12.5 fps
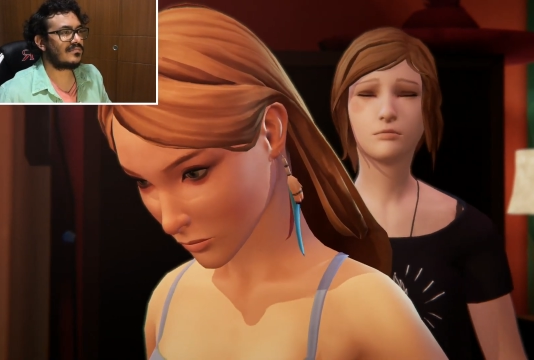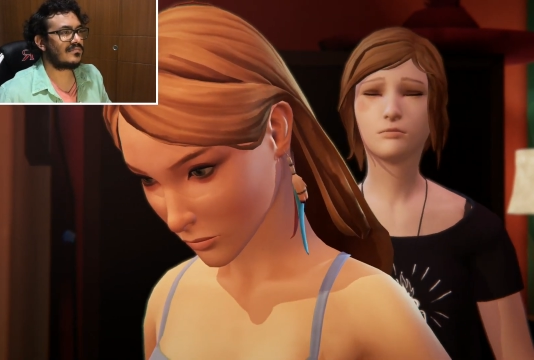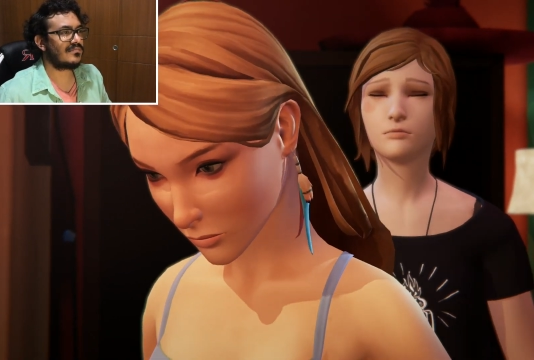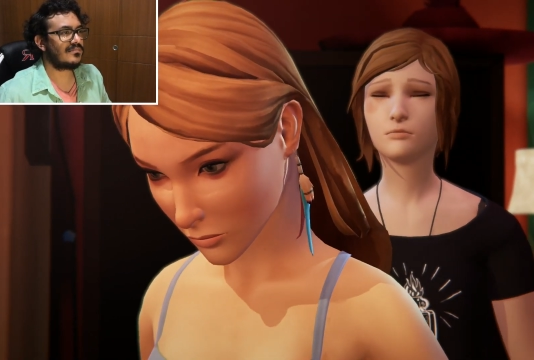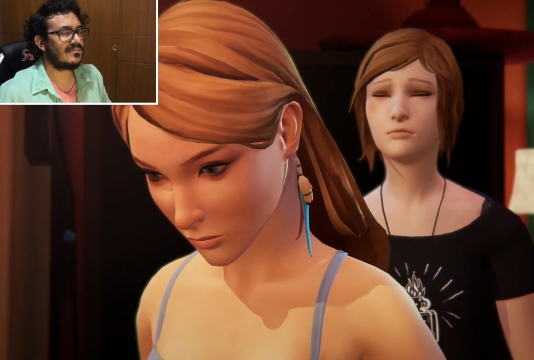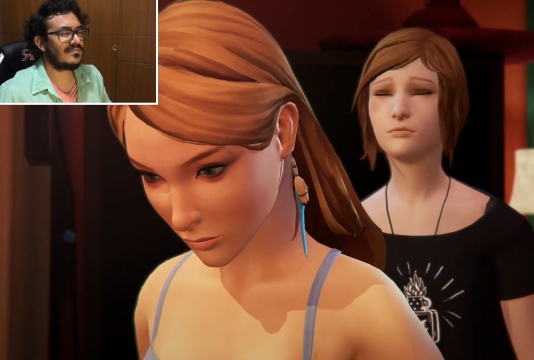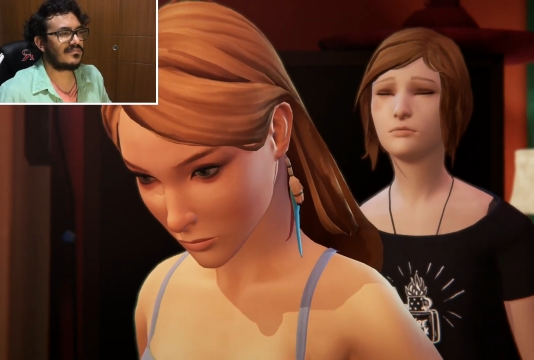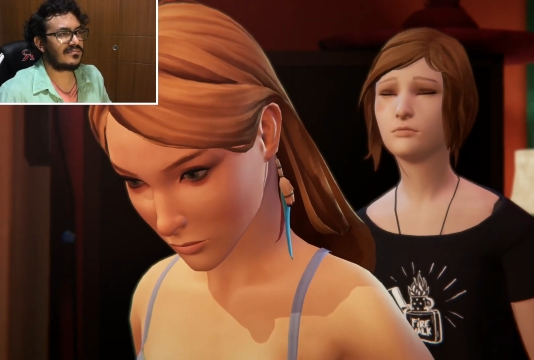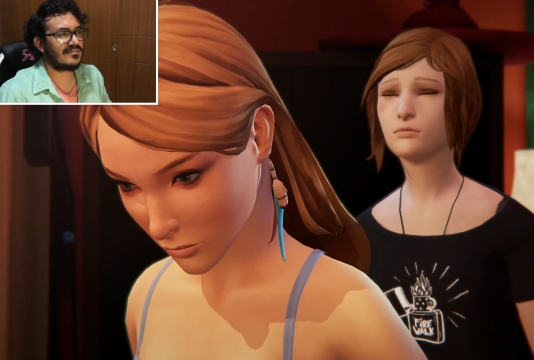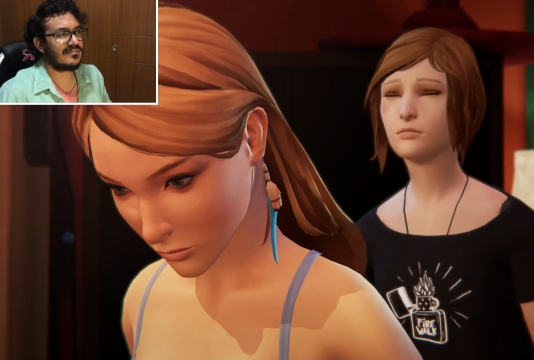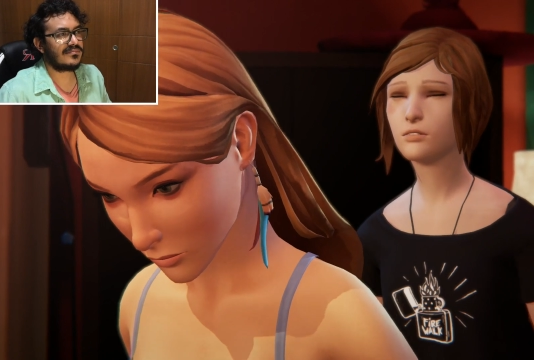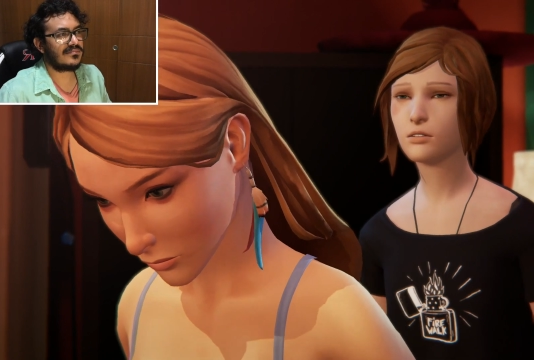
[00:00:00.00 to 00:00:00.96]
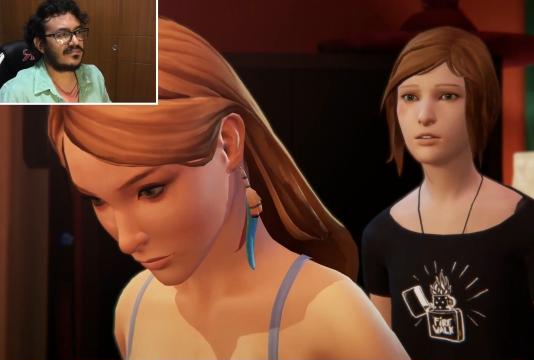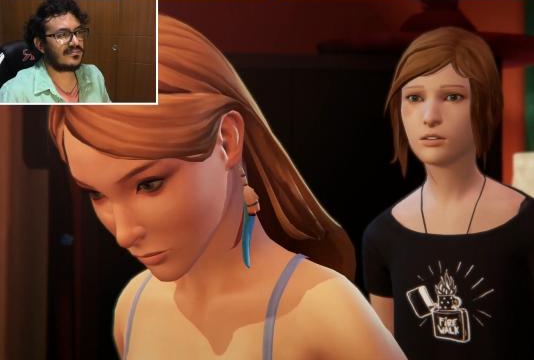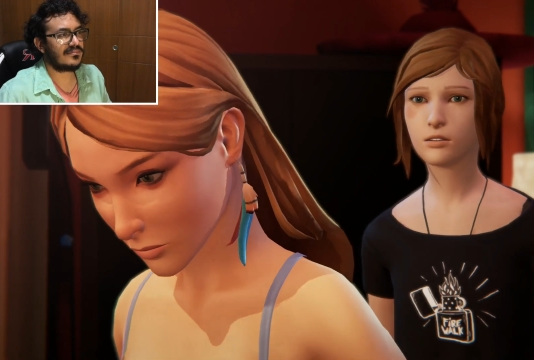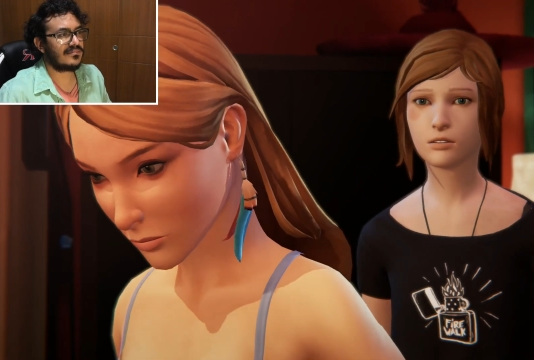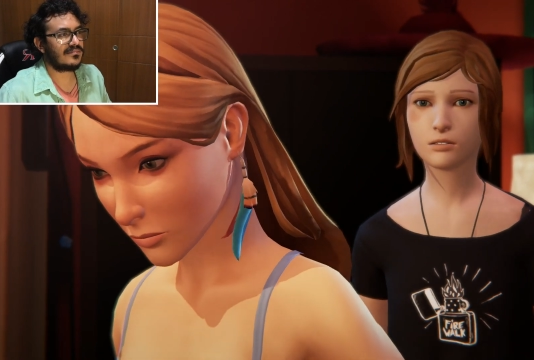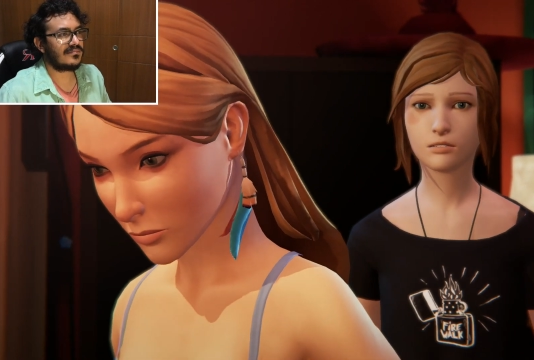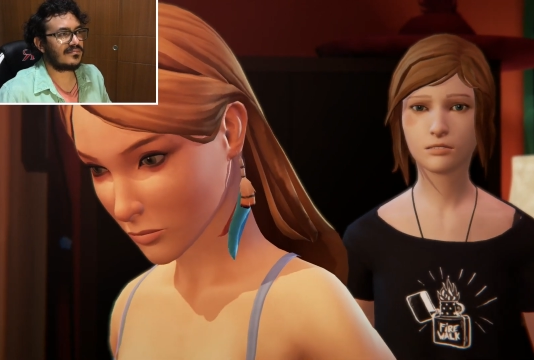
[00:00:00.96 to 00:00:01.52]

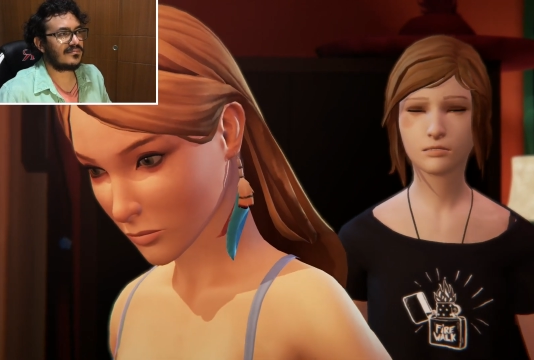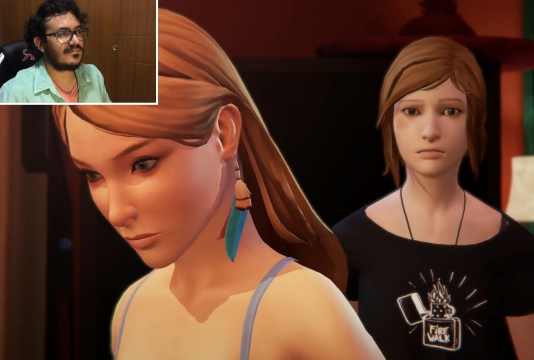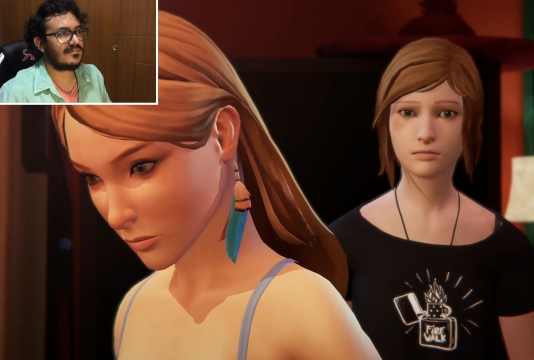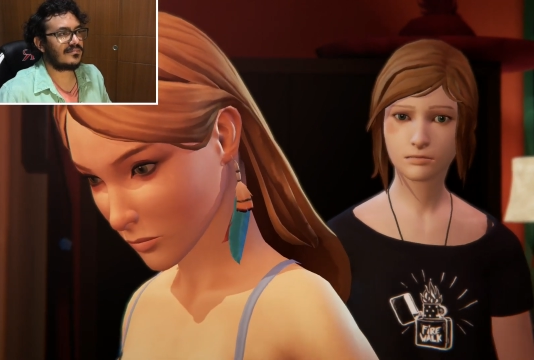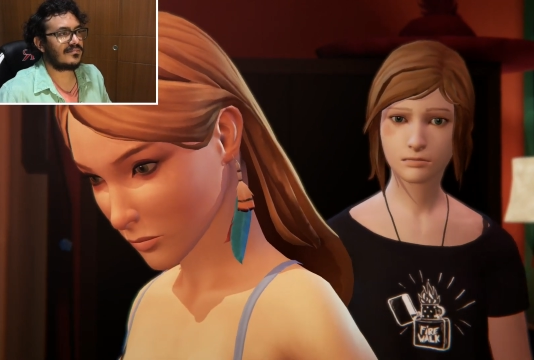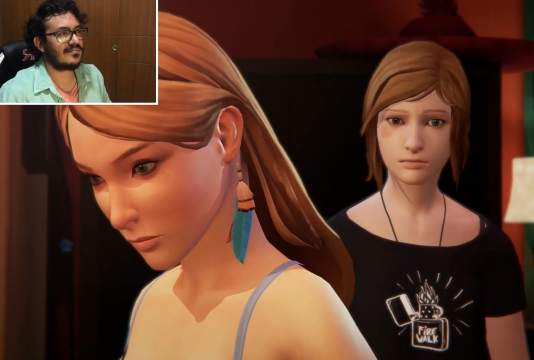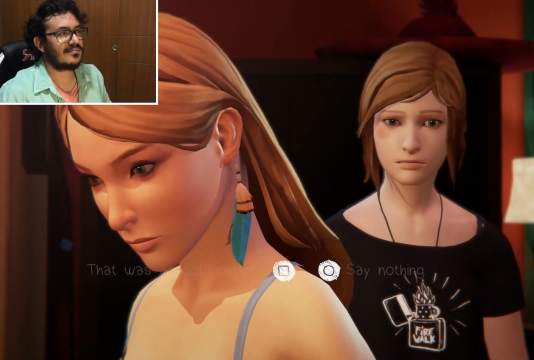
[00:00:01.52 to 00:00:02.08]
No one is speaking in this clip.